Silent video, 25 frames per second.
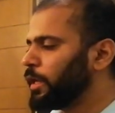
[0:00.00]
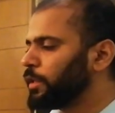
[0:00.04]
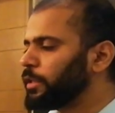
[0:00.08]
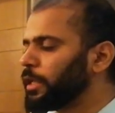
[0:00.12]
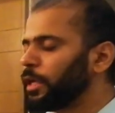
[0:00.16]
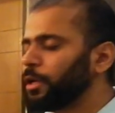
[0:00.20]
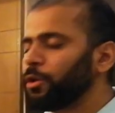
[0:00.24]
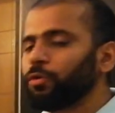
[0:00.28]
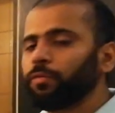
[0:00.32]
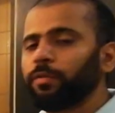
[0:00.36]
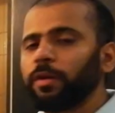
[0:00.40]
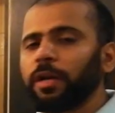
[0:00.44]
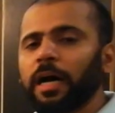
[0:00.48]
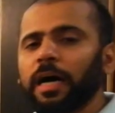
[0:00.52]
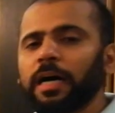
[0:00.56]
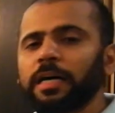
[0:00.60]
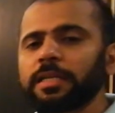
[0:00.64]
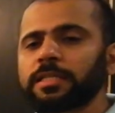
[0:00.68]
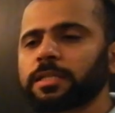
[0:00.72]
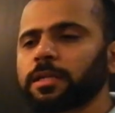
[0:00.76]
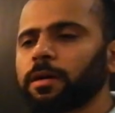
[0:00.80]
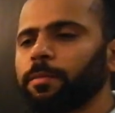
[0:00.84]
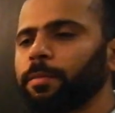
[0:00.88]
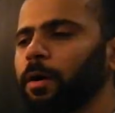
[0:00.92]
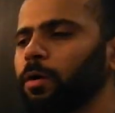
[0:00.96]
then you will
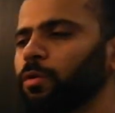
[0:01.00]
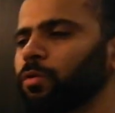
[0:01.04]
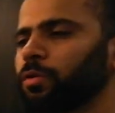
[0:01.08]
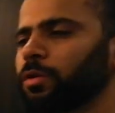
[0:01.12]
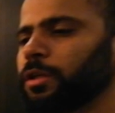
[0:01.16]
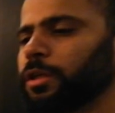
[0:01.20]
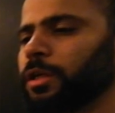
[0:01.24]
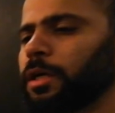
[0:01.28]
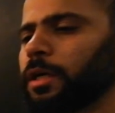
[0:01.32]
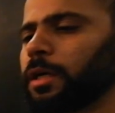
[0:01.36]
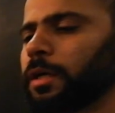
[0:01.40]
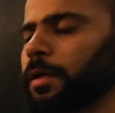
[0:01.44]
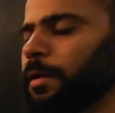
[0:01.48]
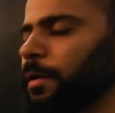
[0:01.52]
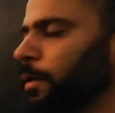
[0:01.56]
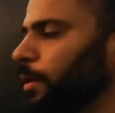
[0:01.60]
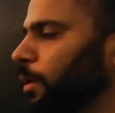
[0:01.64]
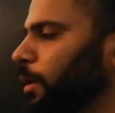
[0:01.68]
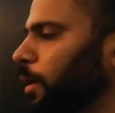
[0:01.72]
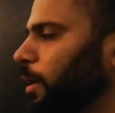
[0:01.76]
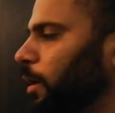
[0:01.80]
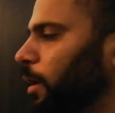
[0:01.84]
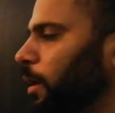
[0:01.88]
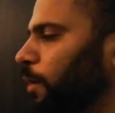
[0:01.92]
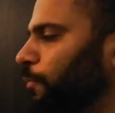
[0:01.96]
ask about the
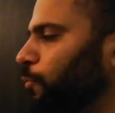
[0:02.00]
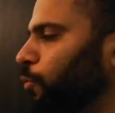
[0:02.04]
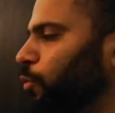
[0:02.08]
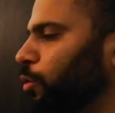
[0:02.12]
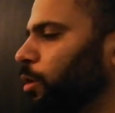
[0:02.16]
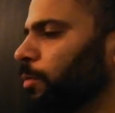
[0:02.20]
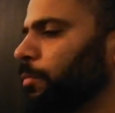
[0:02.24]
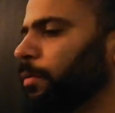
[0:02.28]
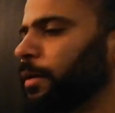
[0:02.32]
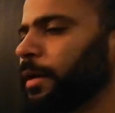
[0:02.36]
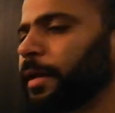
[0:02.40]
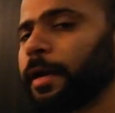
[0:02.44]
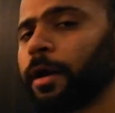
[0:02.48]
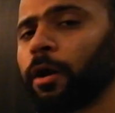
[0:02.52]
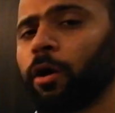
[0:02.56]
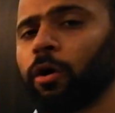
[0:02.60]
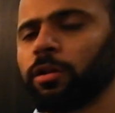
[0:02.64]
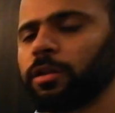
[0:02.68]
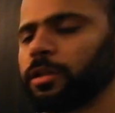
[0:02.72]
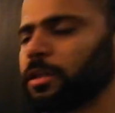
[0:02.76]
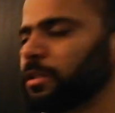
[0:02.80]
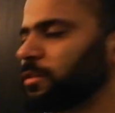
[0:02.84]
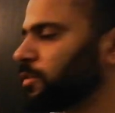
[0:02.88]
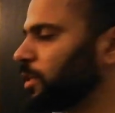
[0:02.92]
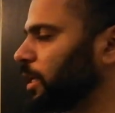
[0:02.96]
affordability and
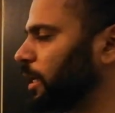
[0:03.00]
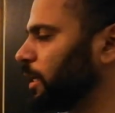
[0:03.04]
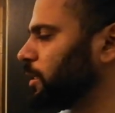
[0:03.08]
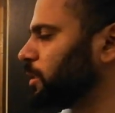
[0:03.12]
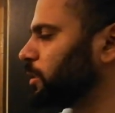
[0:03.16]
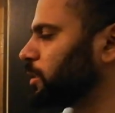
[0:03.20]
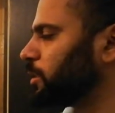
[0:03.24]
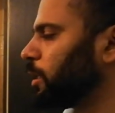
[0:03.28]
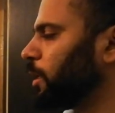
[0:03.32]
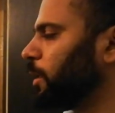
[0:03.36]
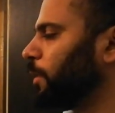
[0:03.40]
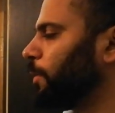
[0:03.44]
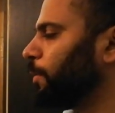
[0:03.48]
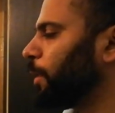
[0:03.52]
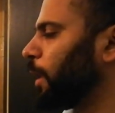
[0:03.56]
all these things,